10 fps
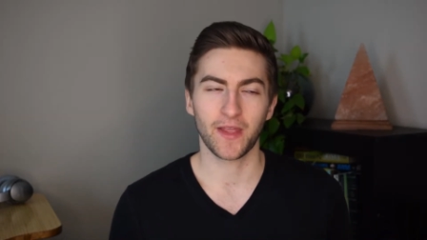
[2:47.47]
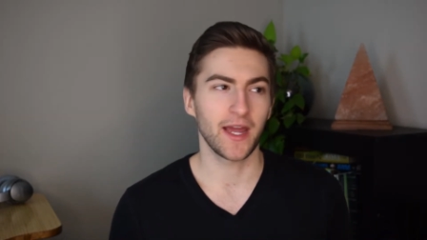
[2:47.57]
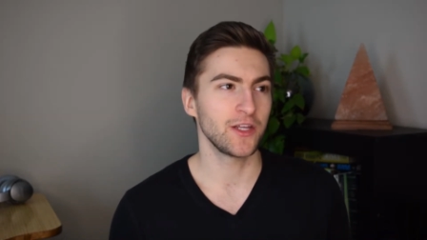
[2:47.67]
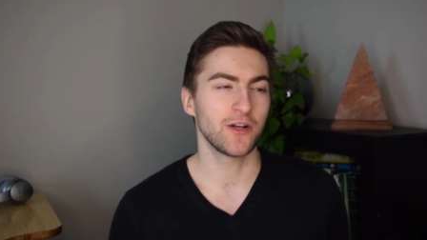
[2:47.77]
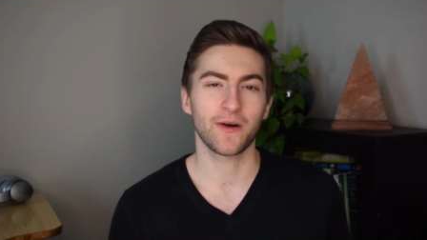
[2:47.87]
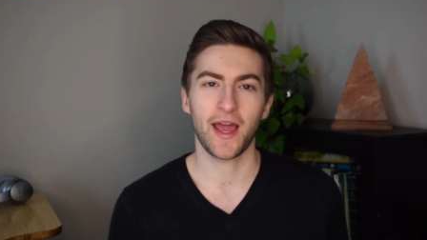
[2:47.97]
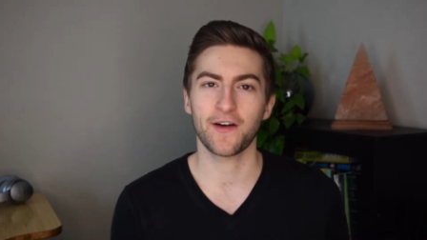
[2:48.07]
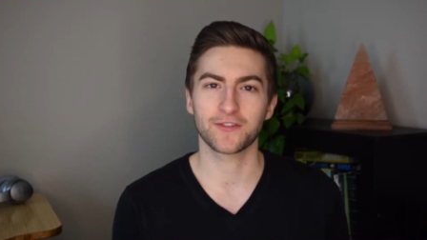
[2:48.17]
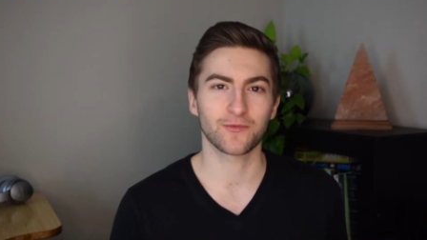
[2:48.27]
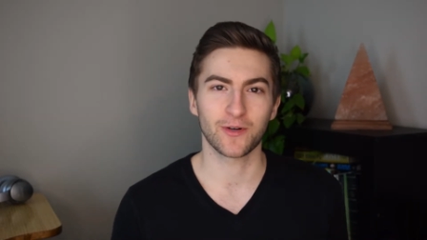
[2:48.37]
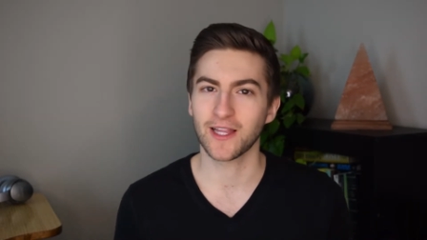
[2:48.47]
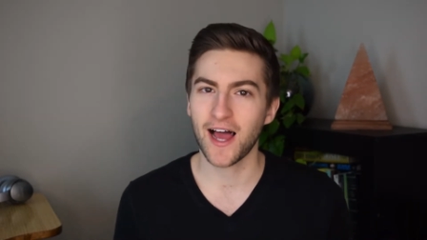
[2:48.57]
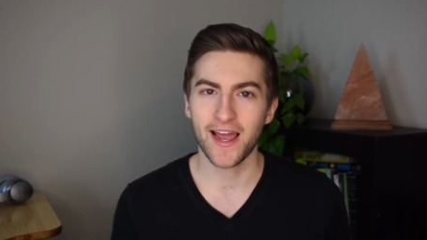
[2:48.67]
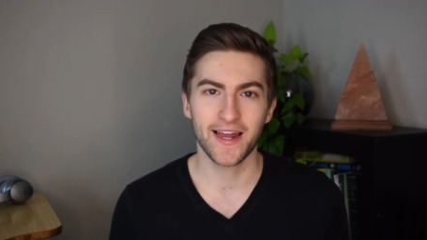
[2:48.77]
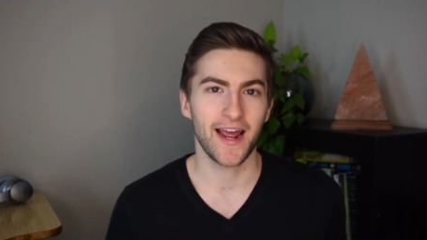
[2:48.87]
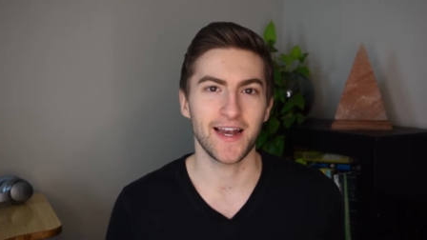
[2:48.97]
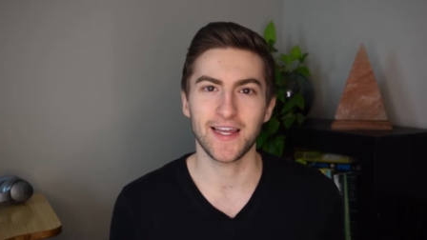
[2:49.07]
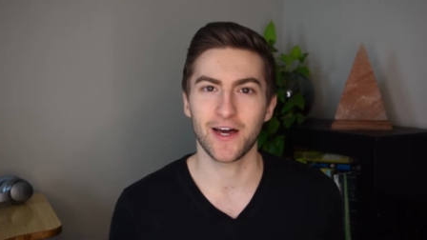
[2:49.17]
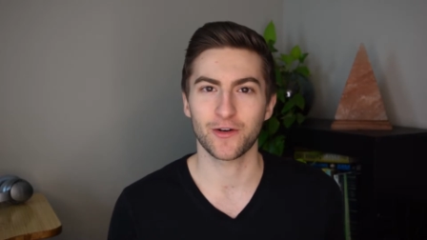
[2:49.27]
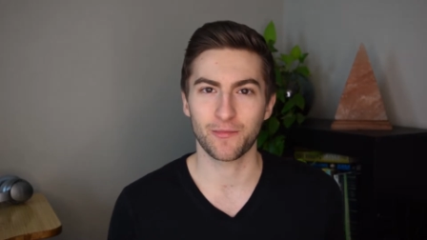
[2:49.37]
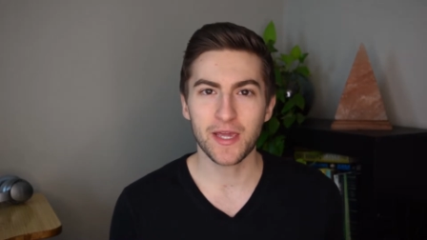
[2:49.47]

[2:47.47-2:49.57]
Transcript: and you don't have to rely on any other